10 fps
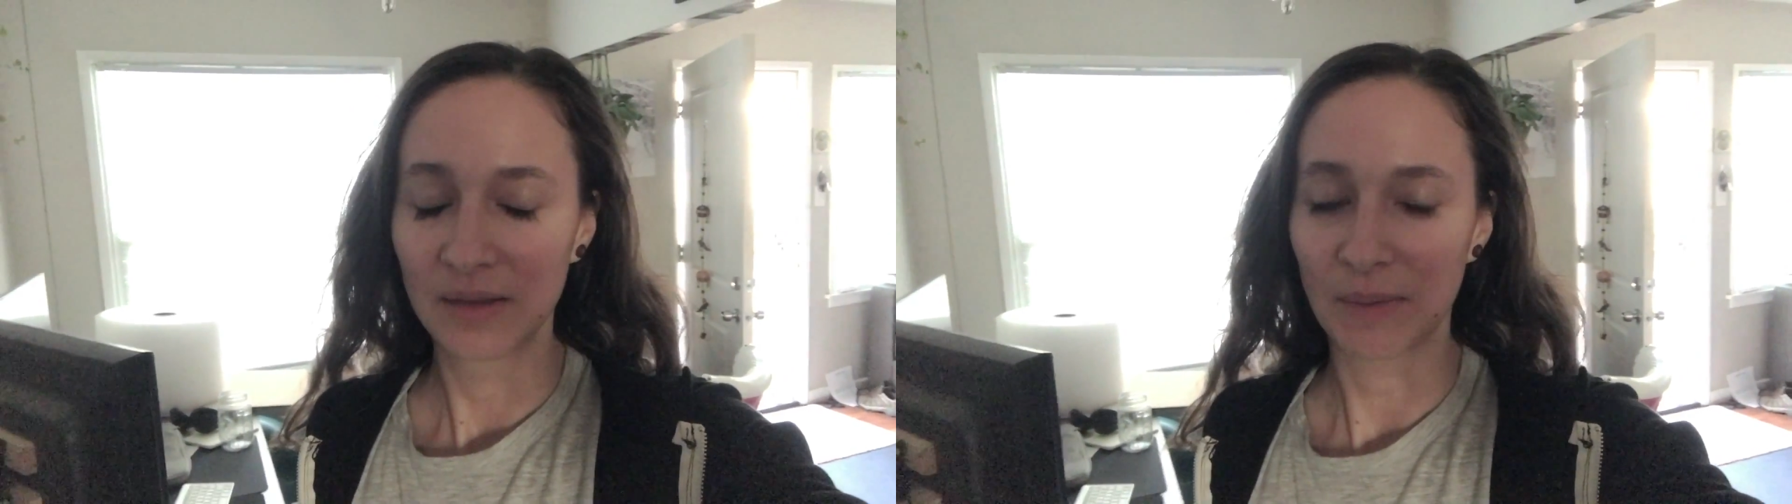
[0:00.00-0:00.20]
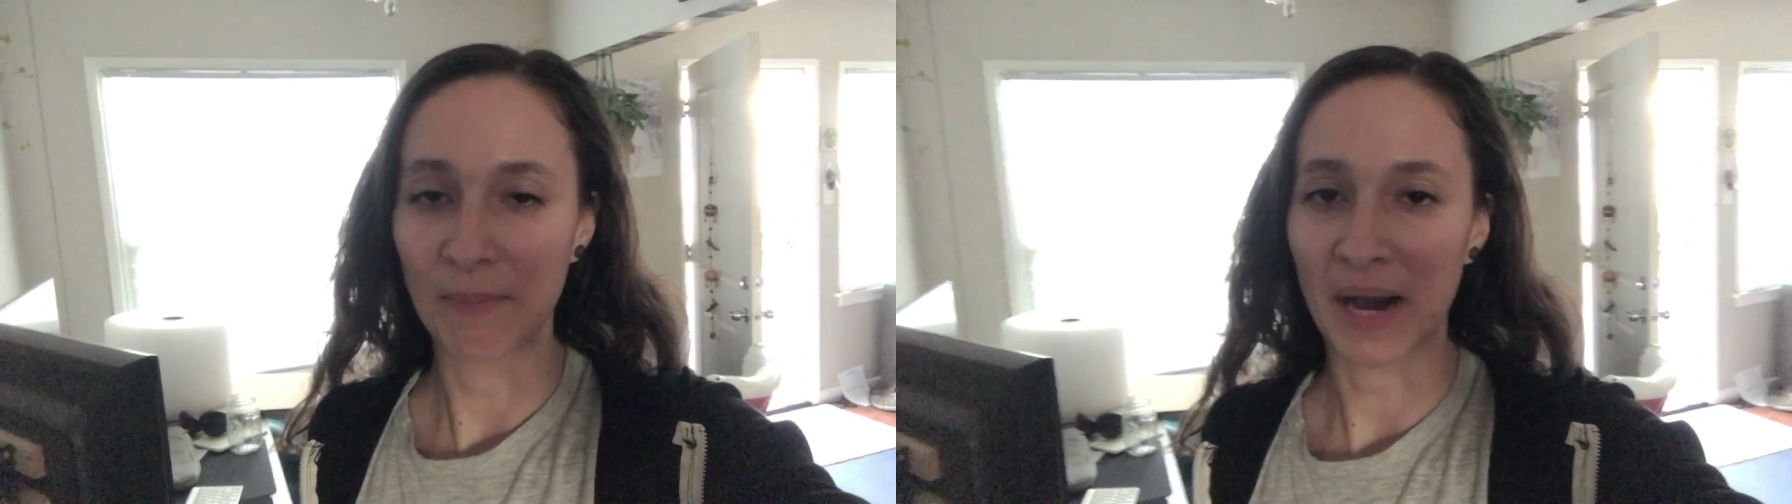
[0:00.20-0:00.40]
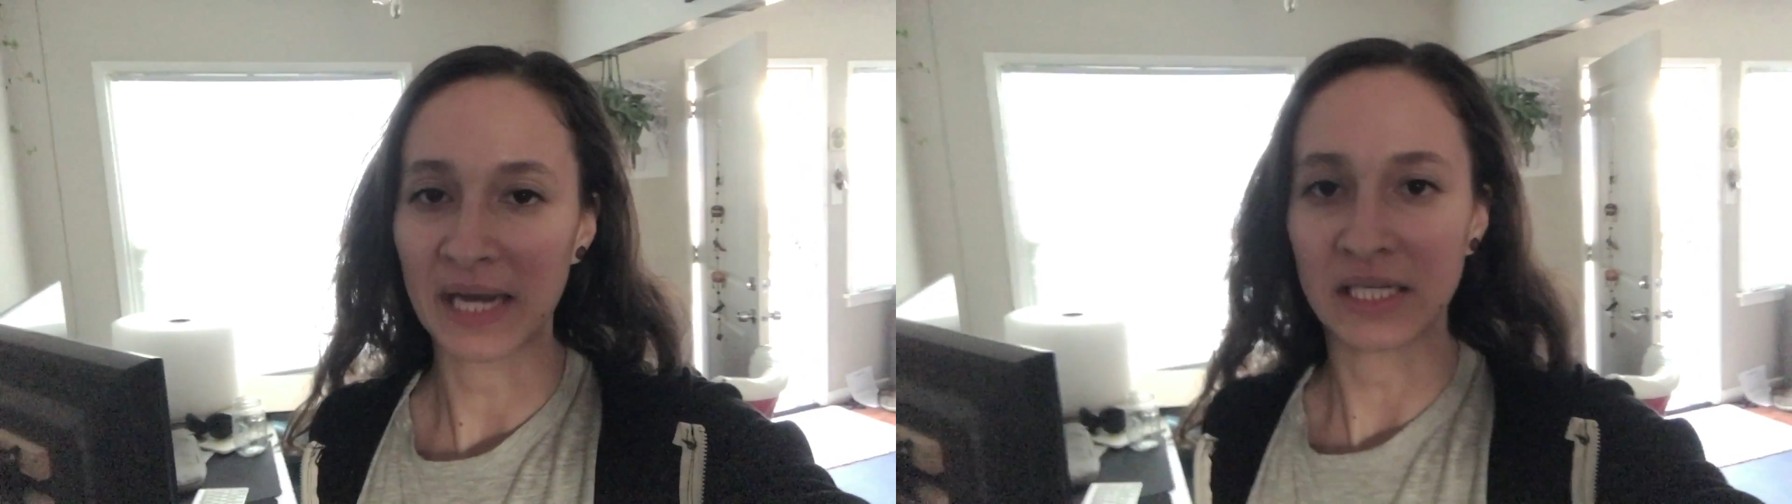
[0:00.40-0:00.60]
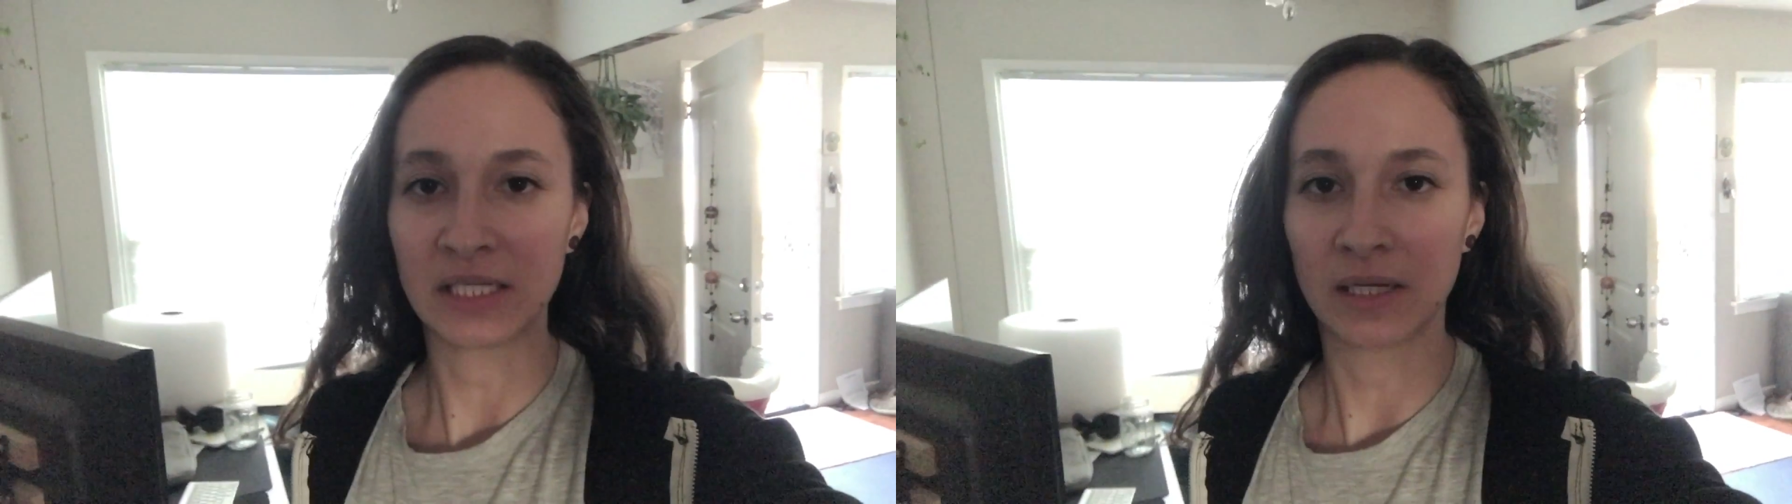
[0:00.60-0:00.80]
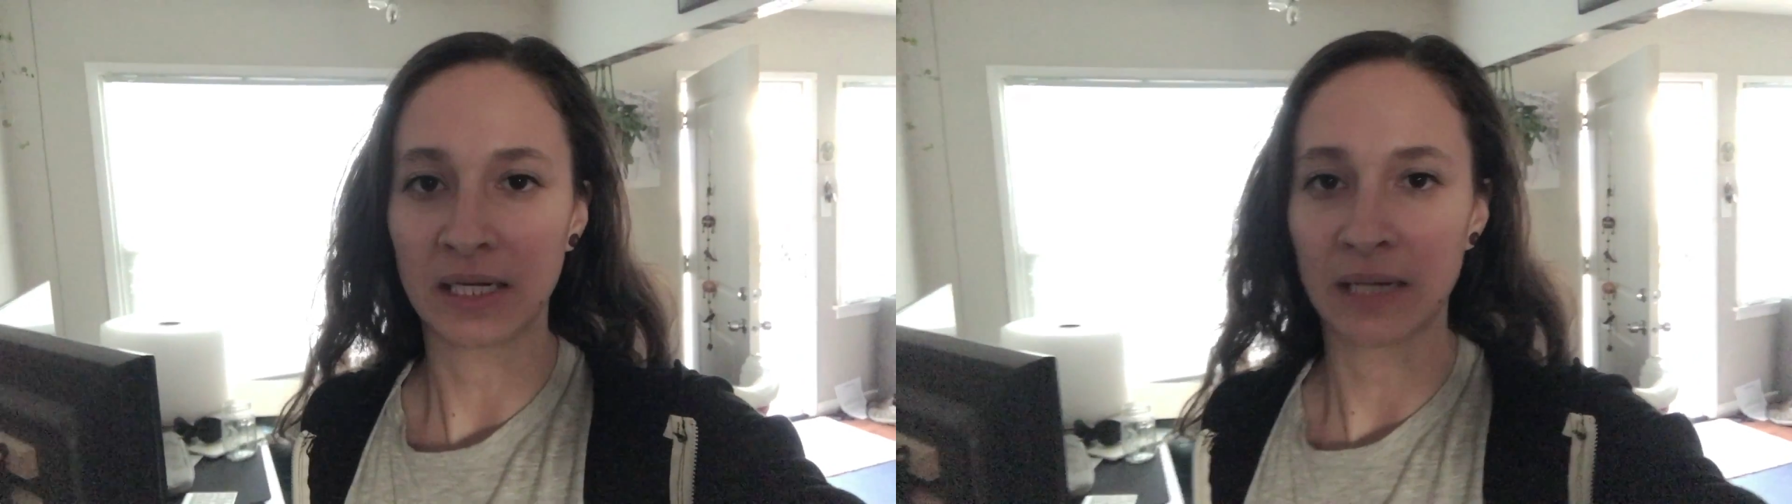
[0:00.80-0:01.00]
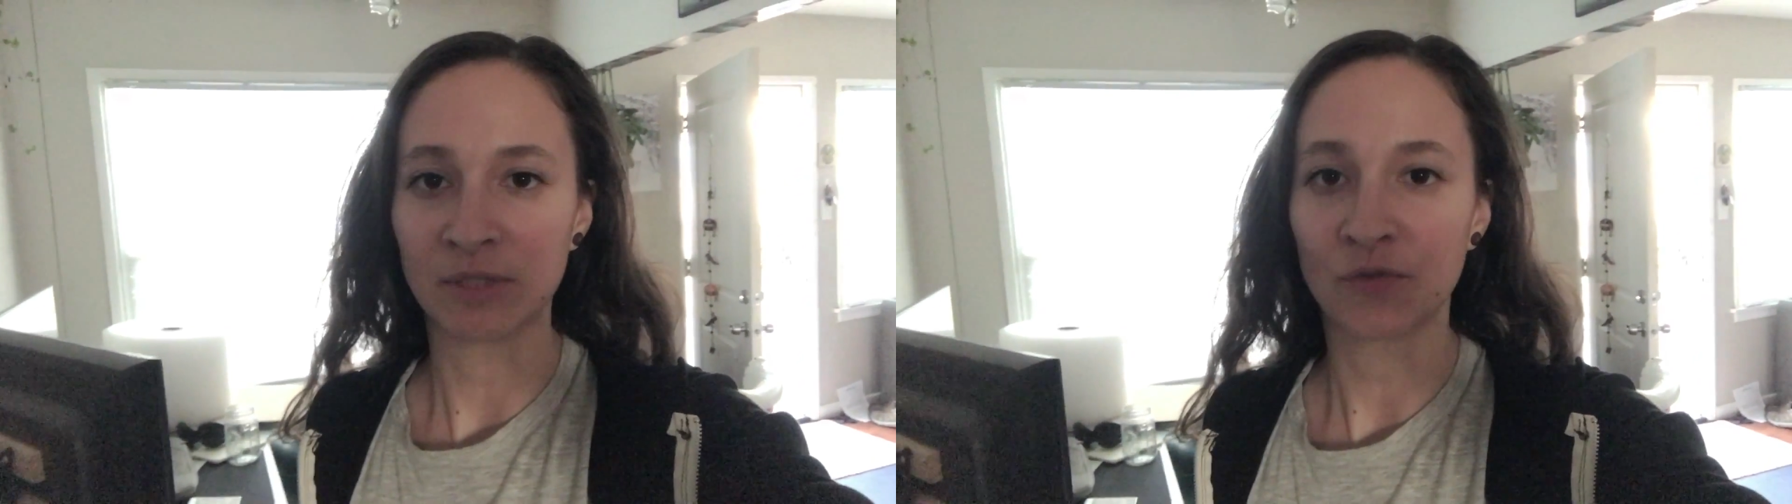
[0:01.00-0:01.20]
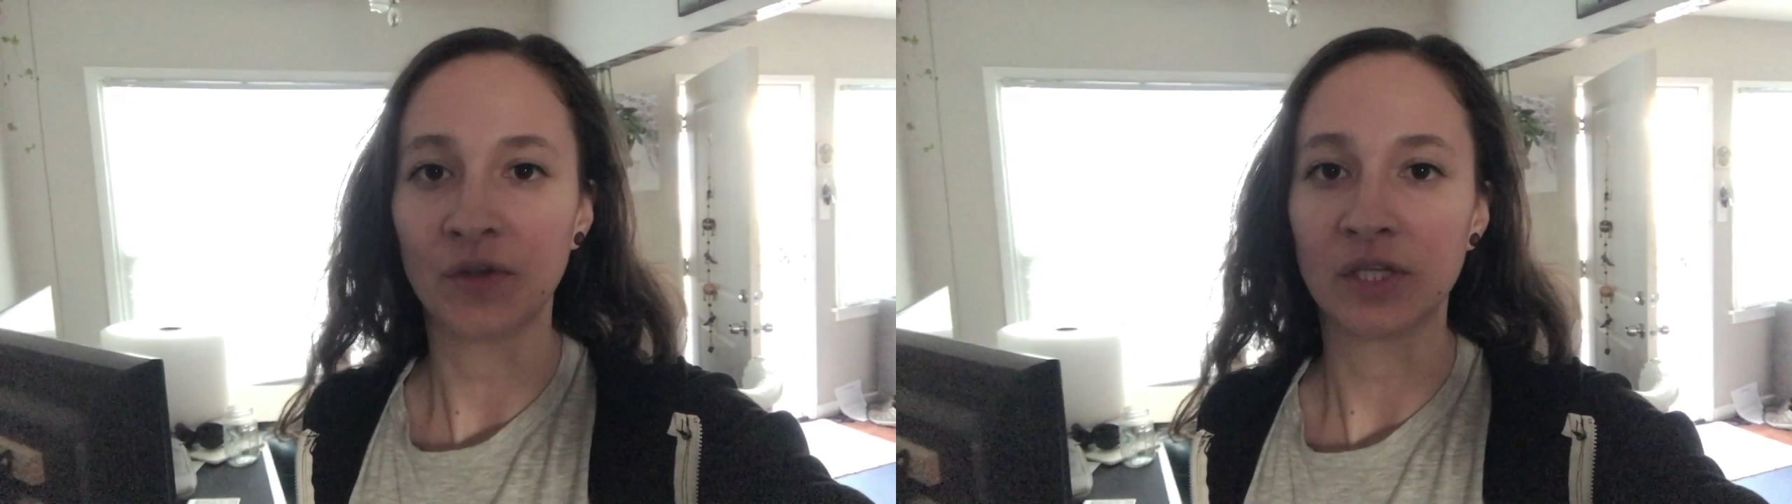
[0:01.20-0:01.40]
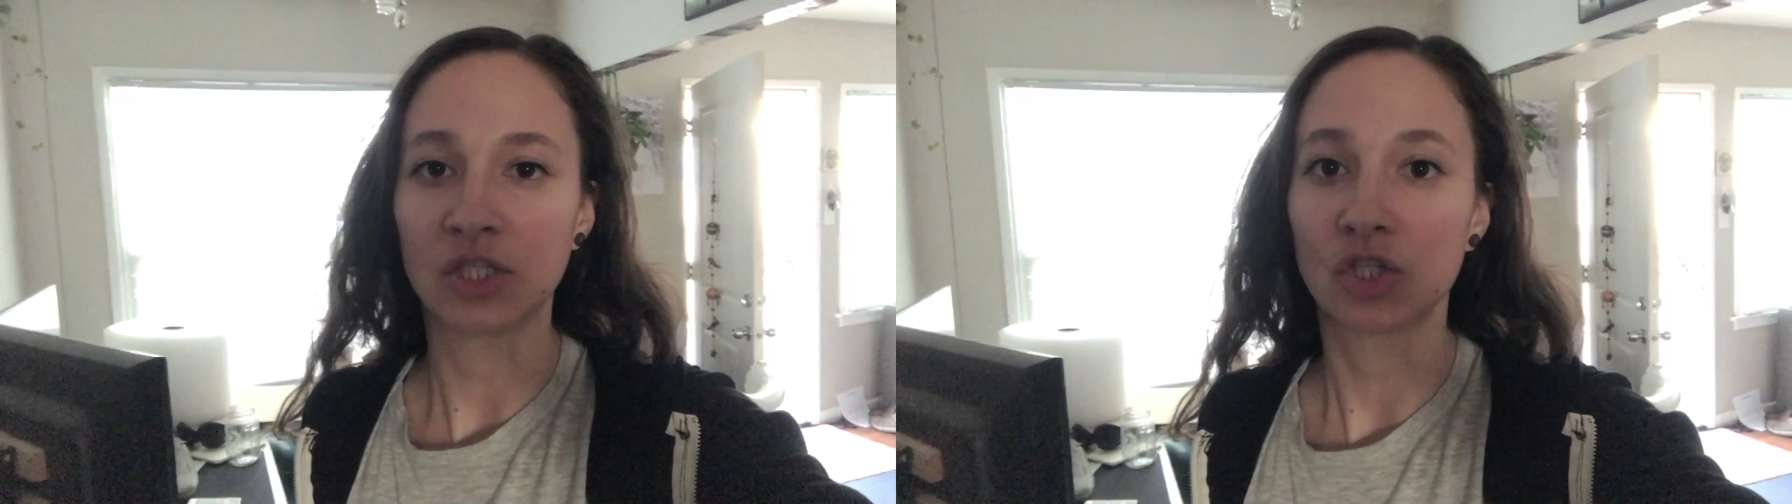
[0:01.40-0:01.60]
My body is
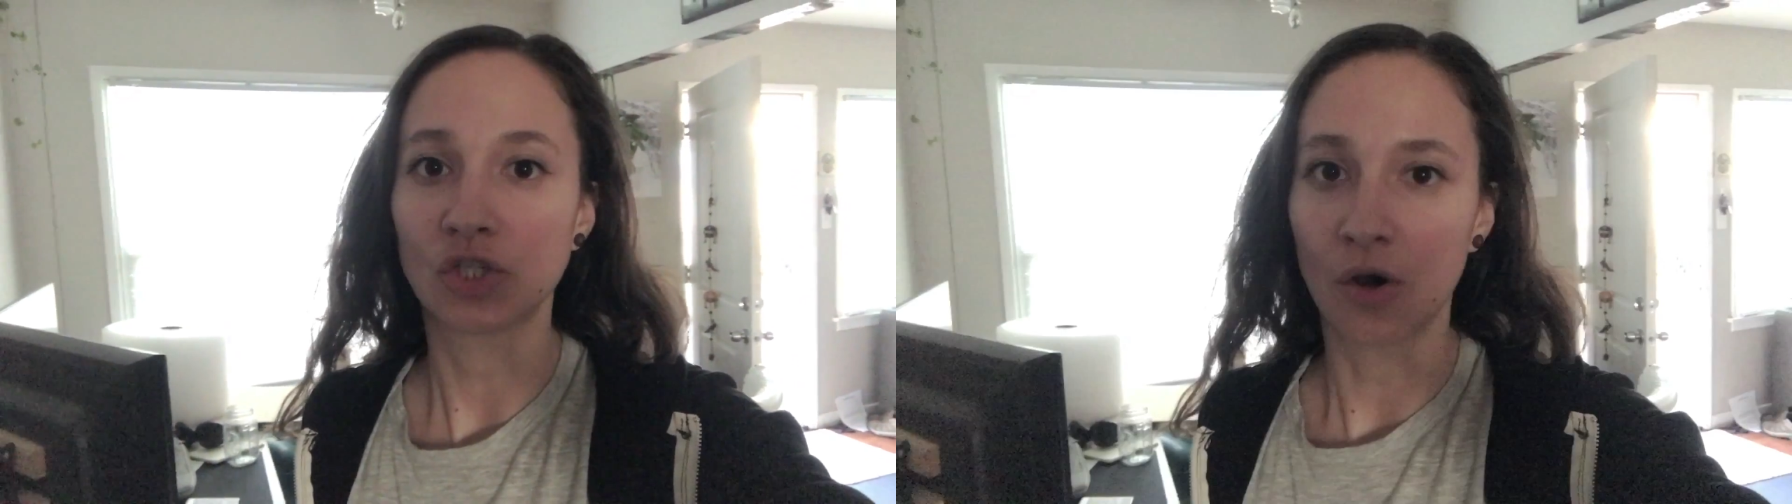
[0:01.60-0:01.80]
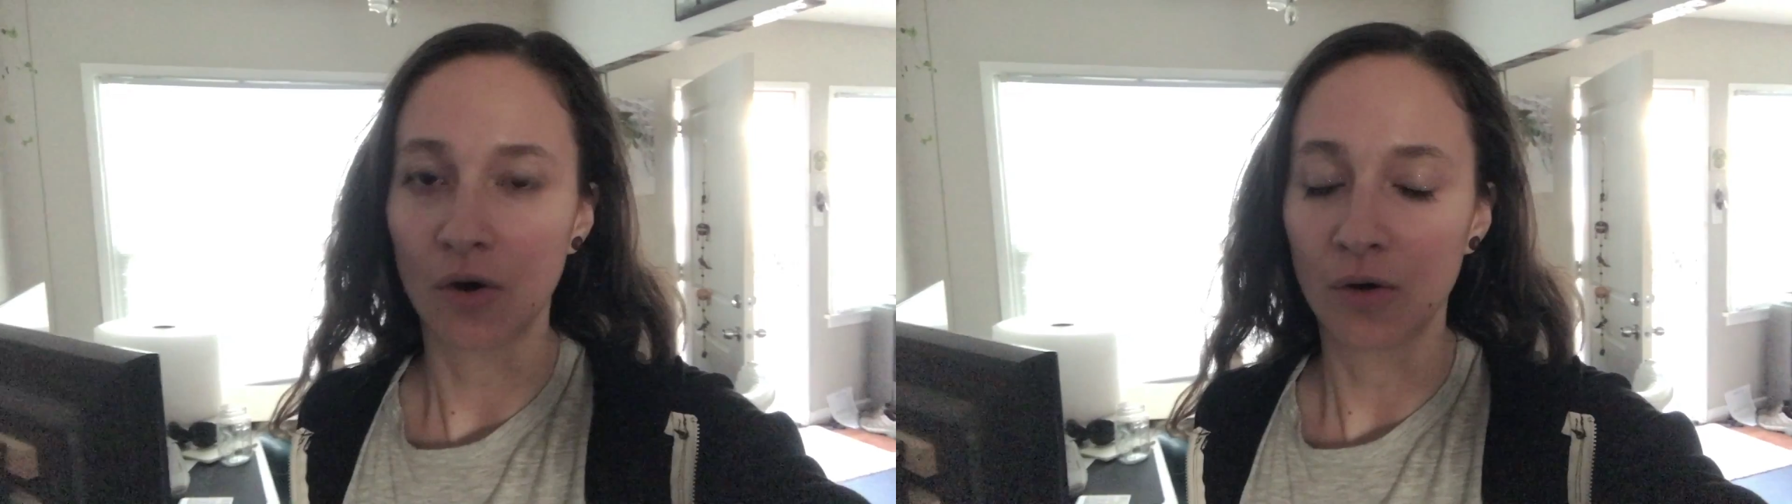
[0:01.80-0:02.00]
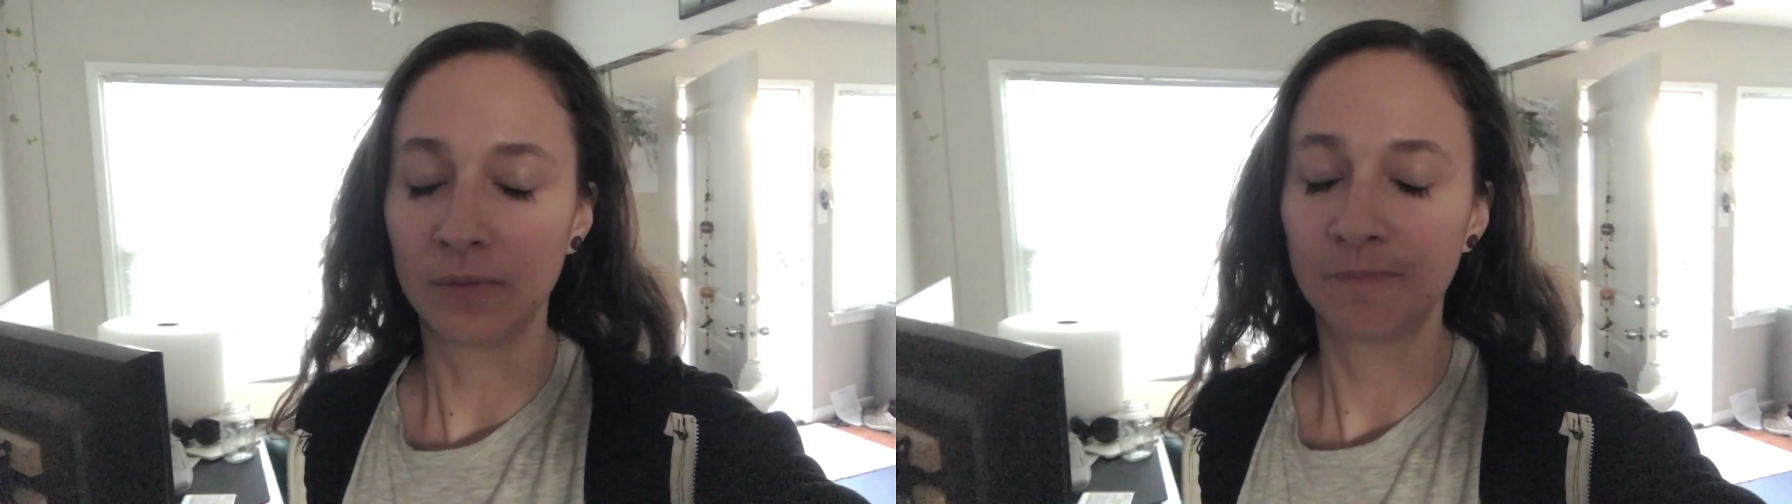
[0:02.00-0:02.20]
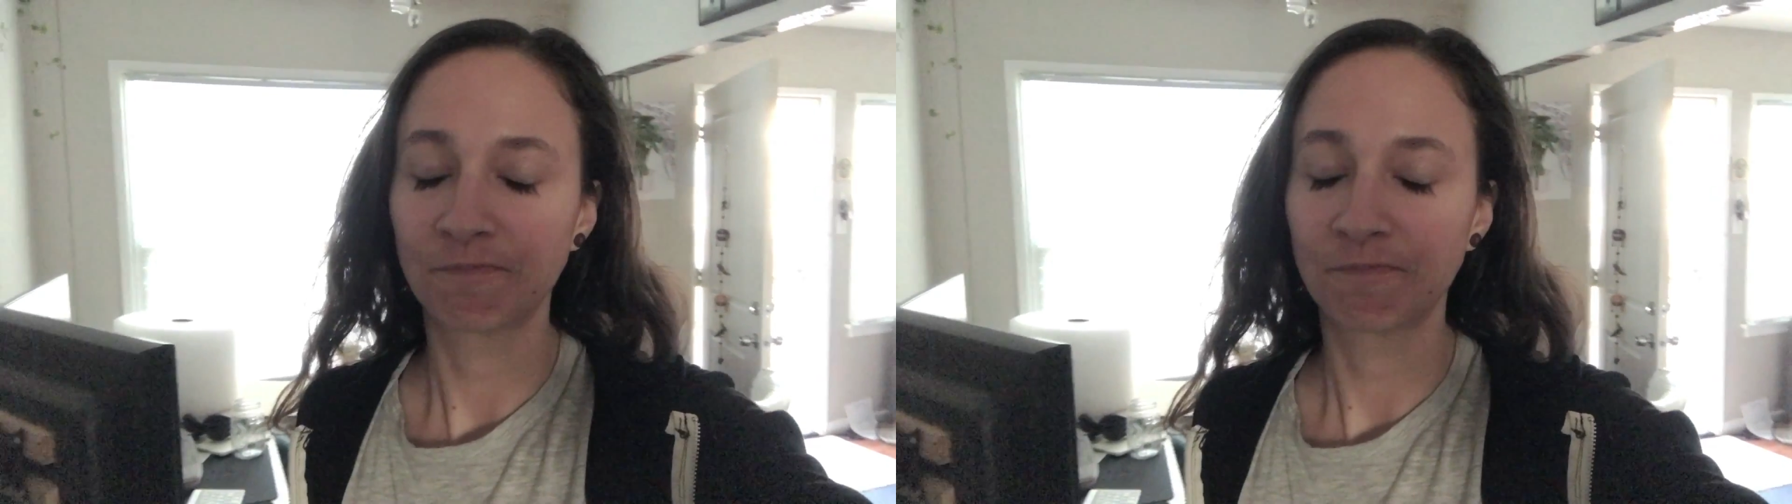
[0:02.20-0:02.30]
feeling so